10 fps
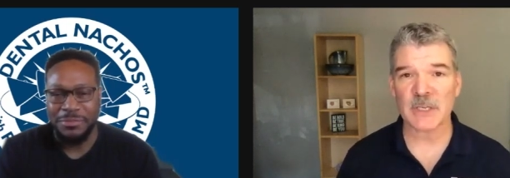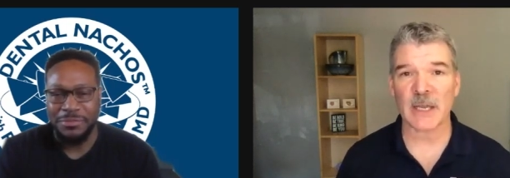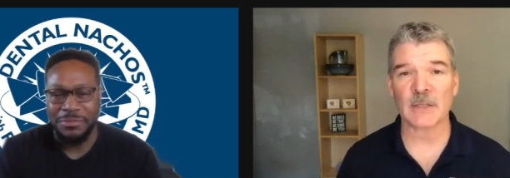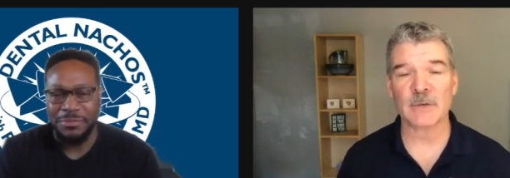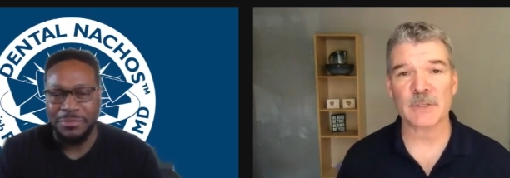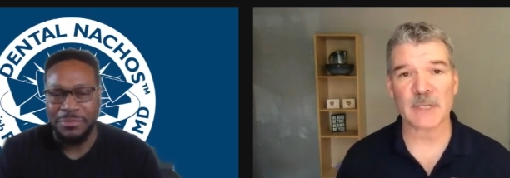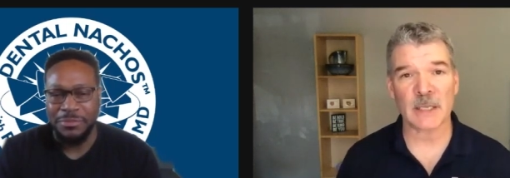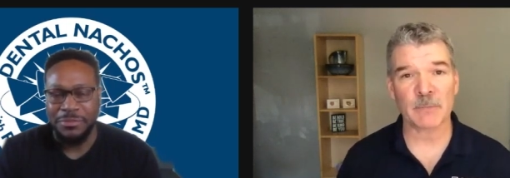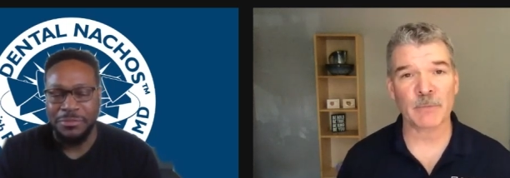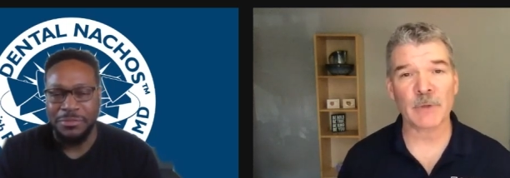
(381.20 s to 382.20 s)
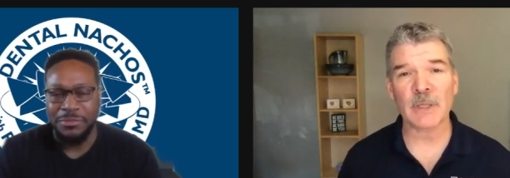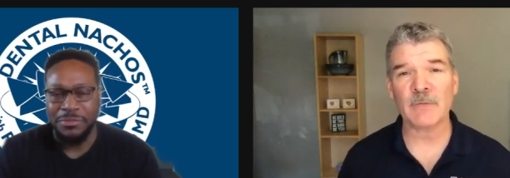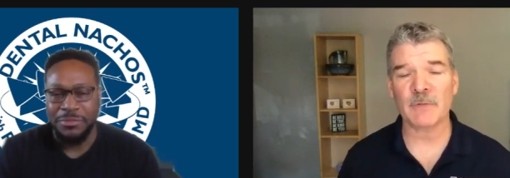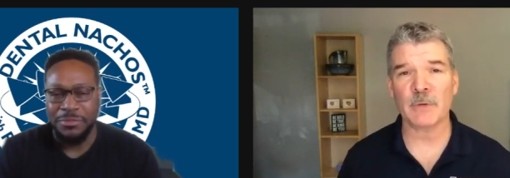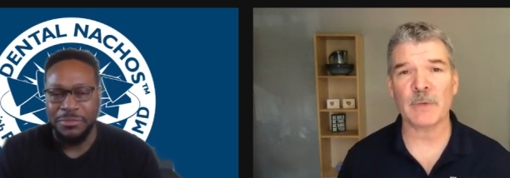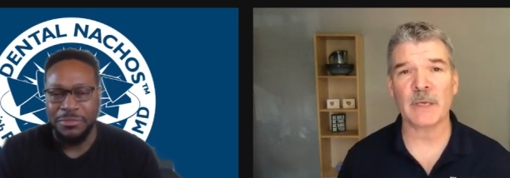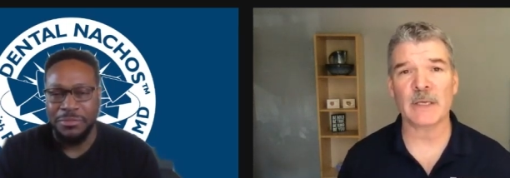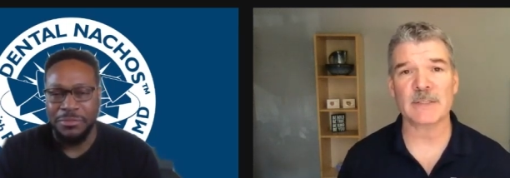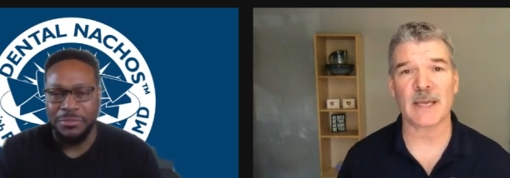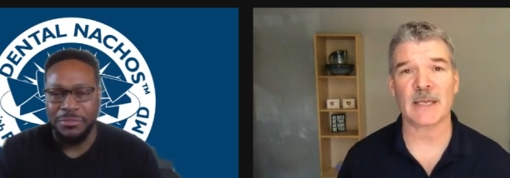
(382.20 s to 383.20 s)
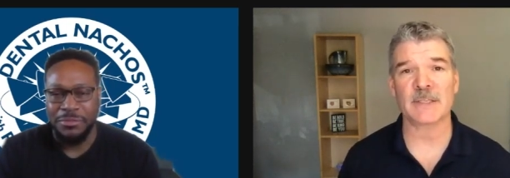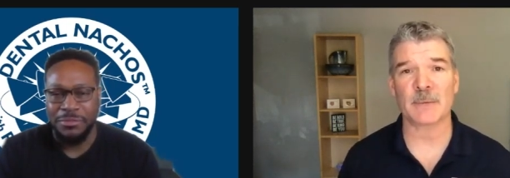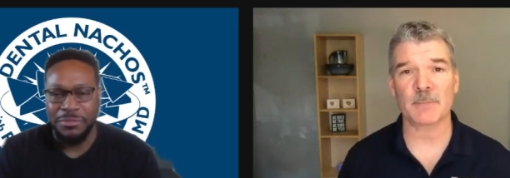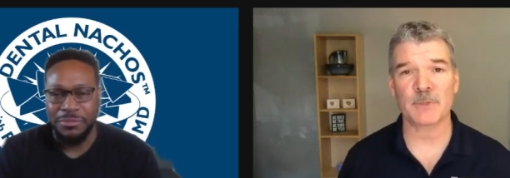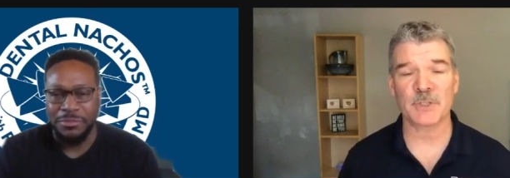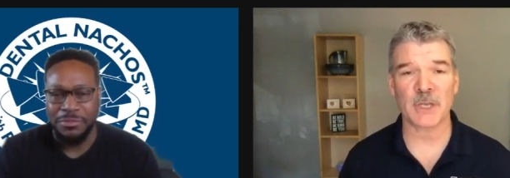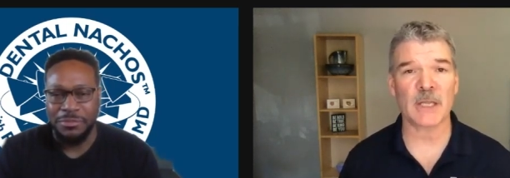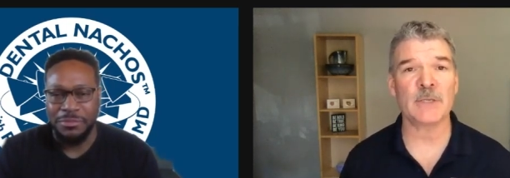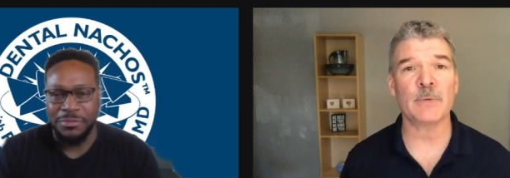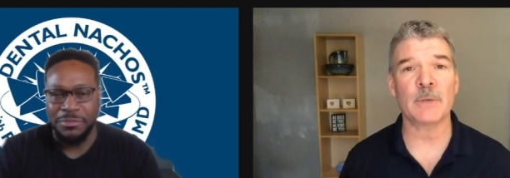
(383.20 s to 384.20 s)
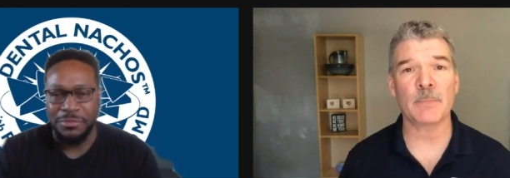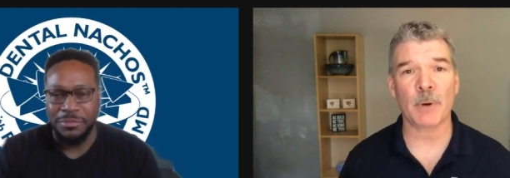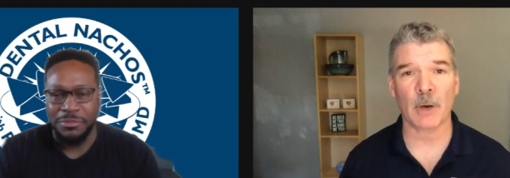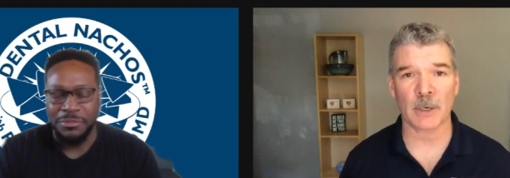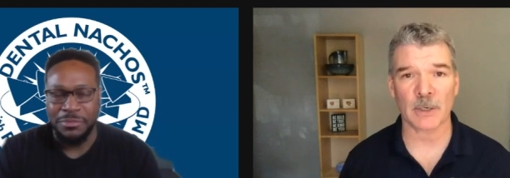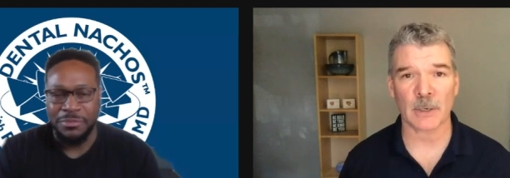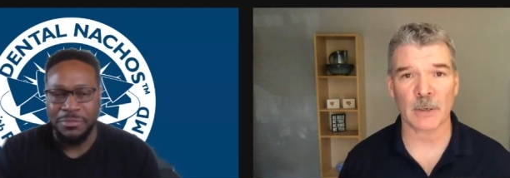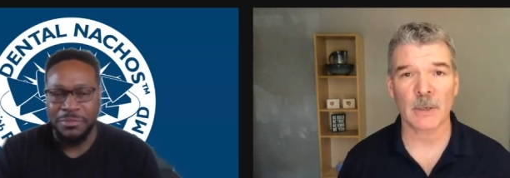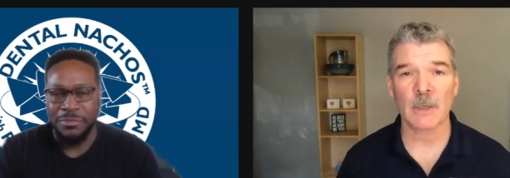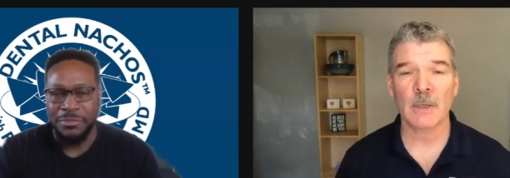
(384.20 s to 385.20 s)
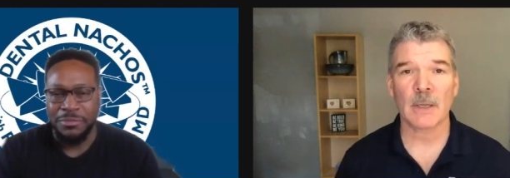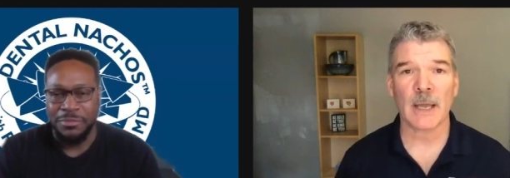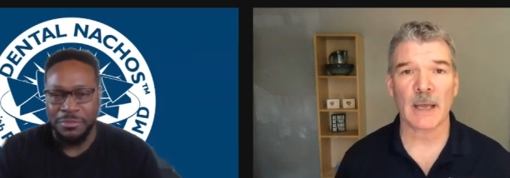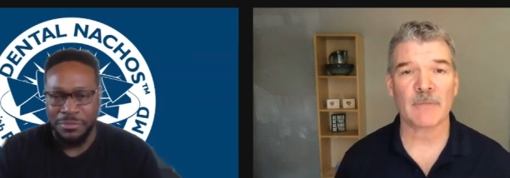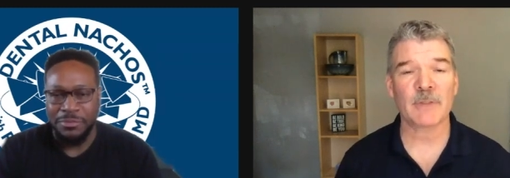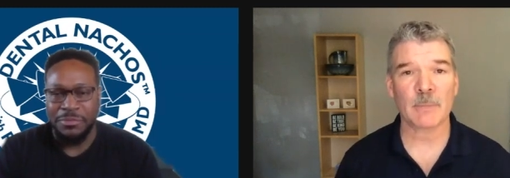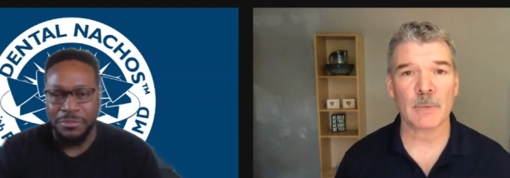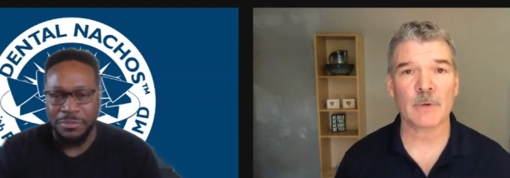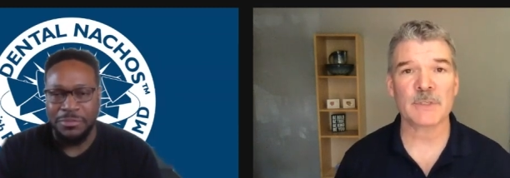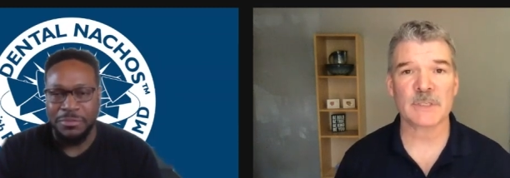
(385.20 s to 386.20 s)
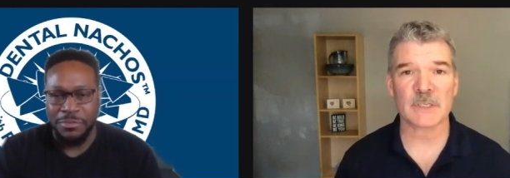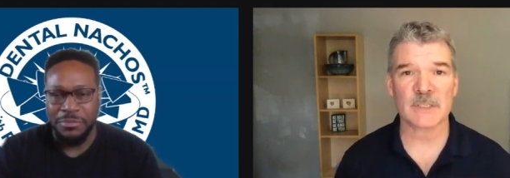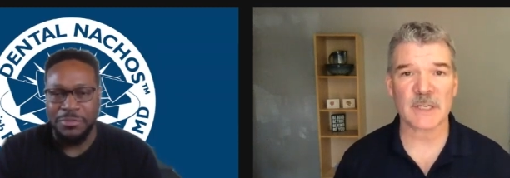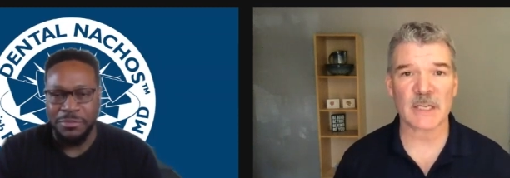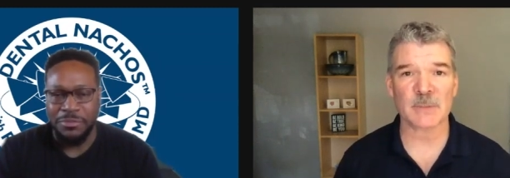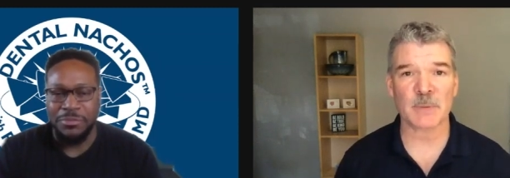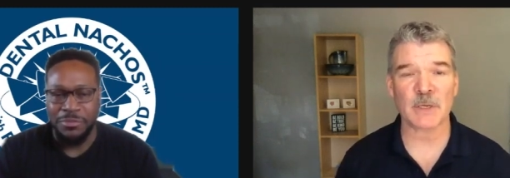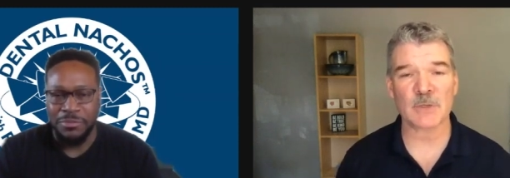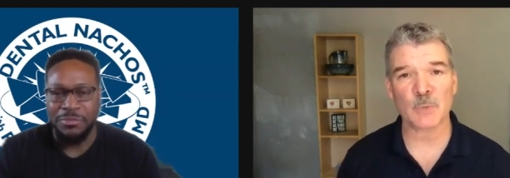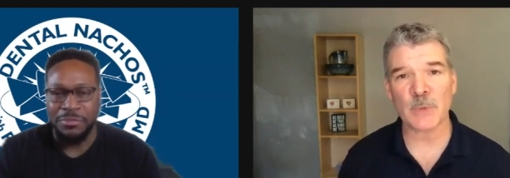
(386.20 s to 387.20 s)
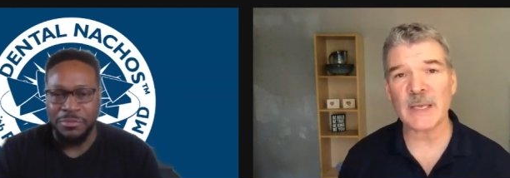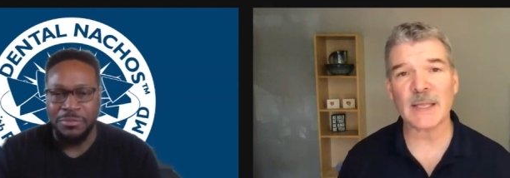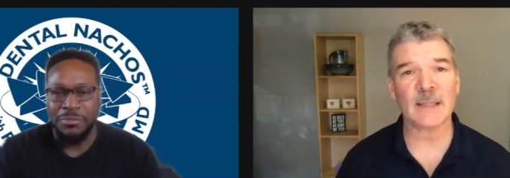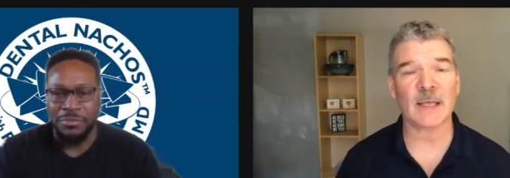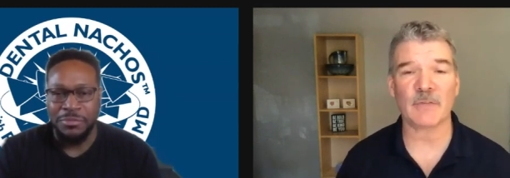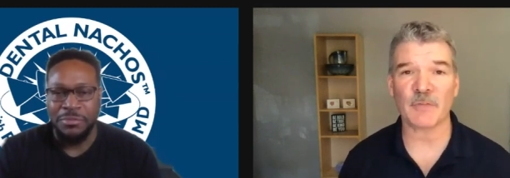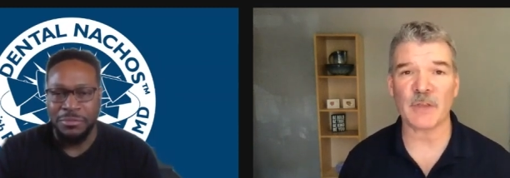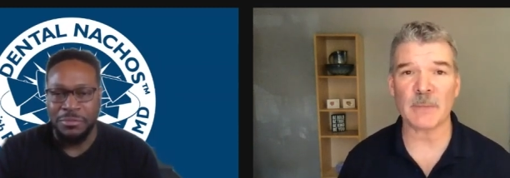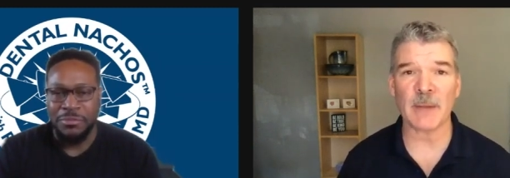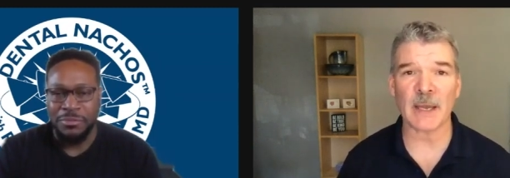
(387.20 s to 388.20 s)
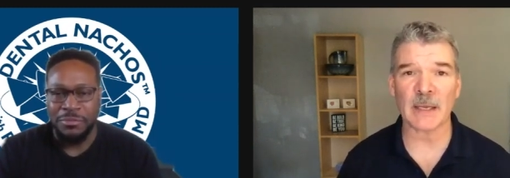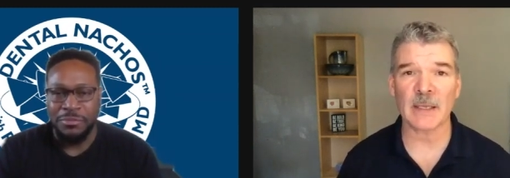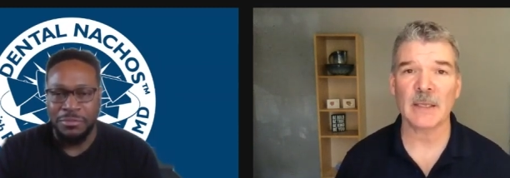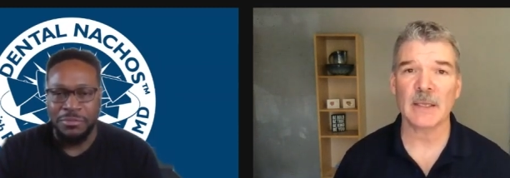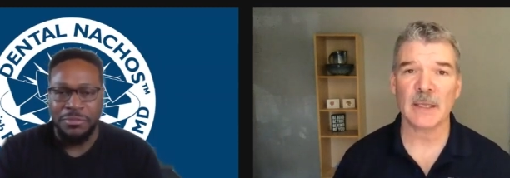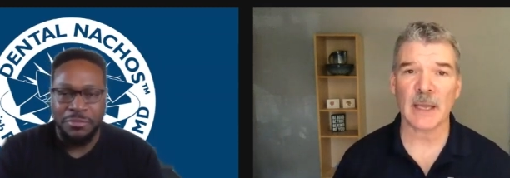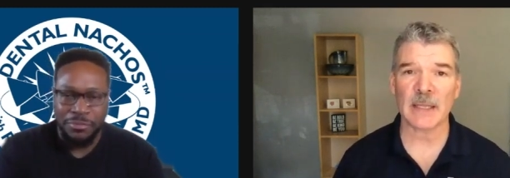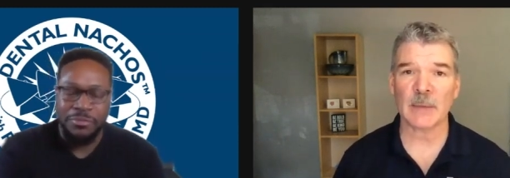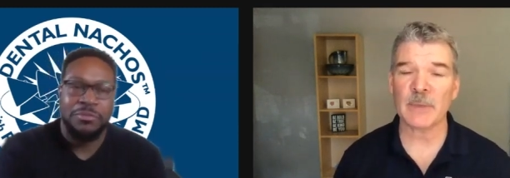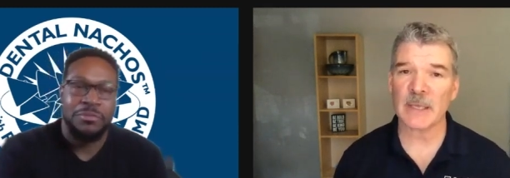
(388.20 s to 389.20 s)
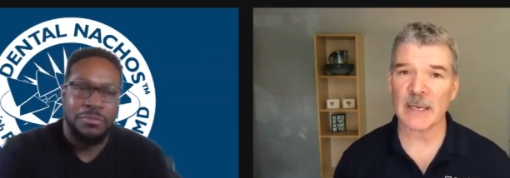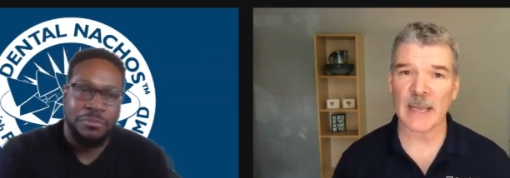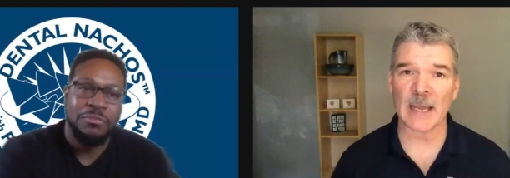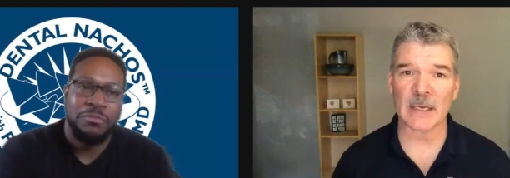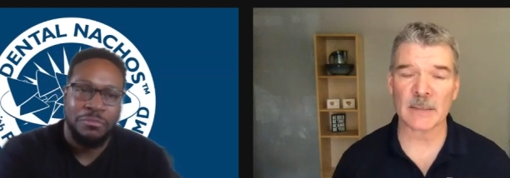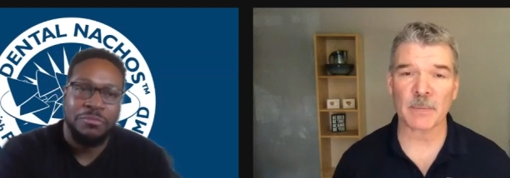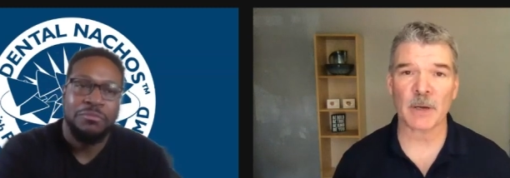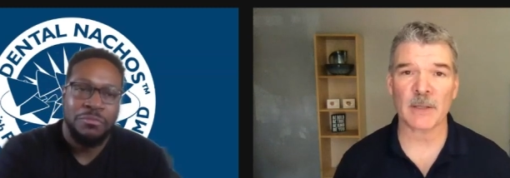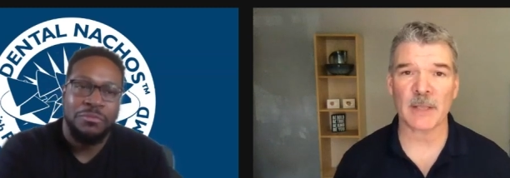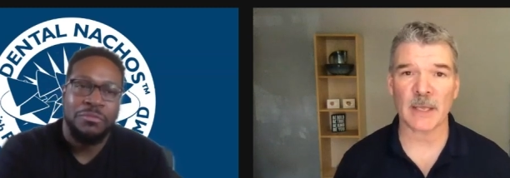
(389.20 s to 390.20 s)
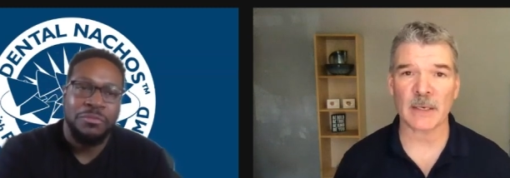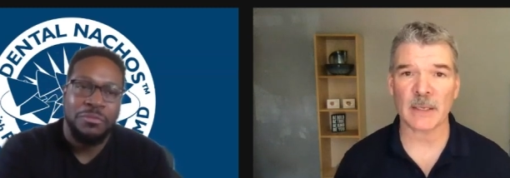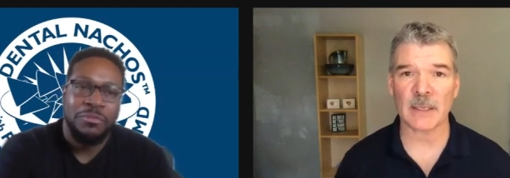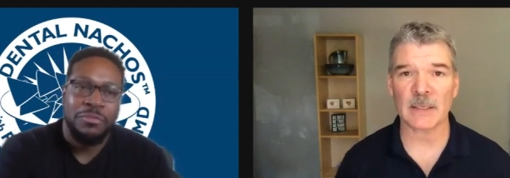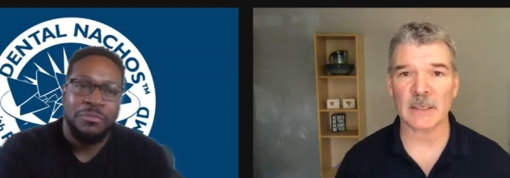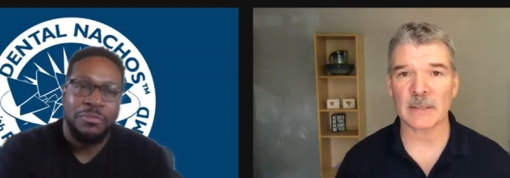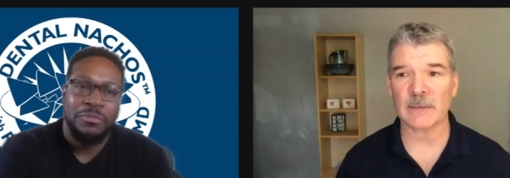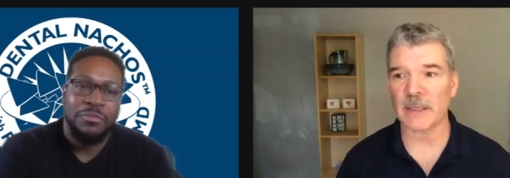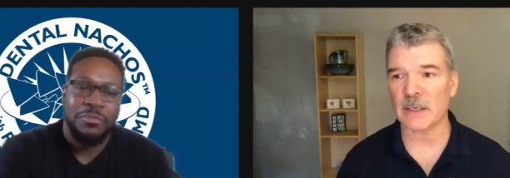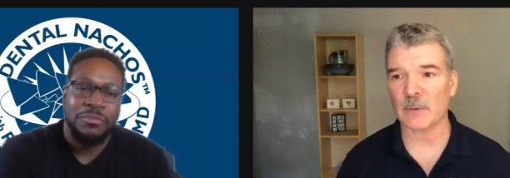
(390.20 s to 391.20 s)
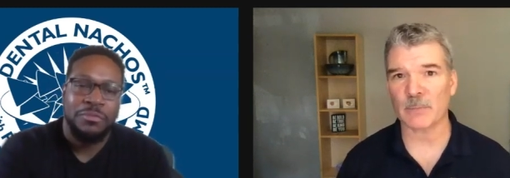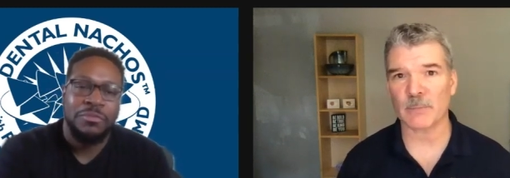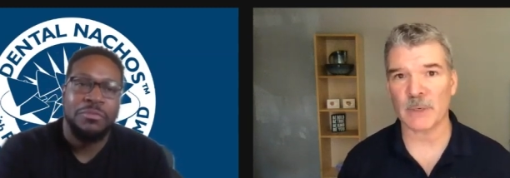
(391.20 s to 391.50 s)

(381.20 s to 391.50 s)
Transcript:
Speaker 1: out to us and really viewing us as a genuine partner have the most success because we get that feedback and then we can act upon that in, in, in a,